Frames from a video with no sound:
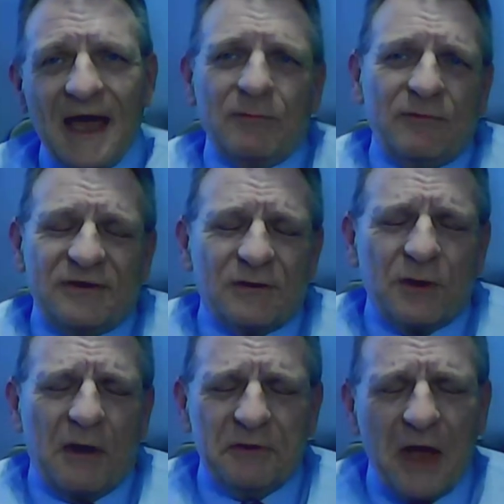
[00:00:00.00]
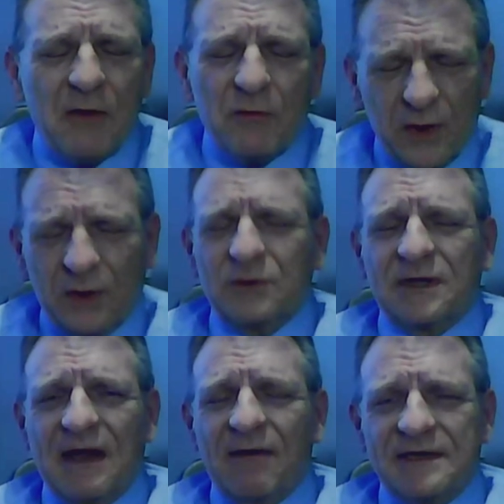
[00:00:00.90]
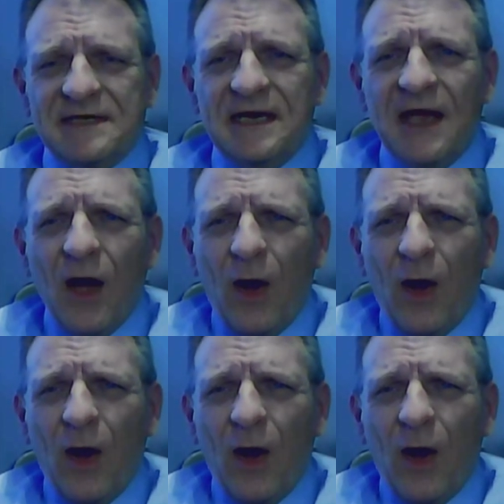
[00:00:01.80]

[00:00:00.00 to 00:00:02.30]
and we've still got no real clarity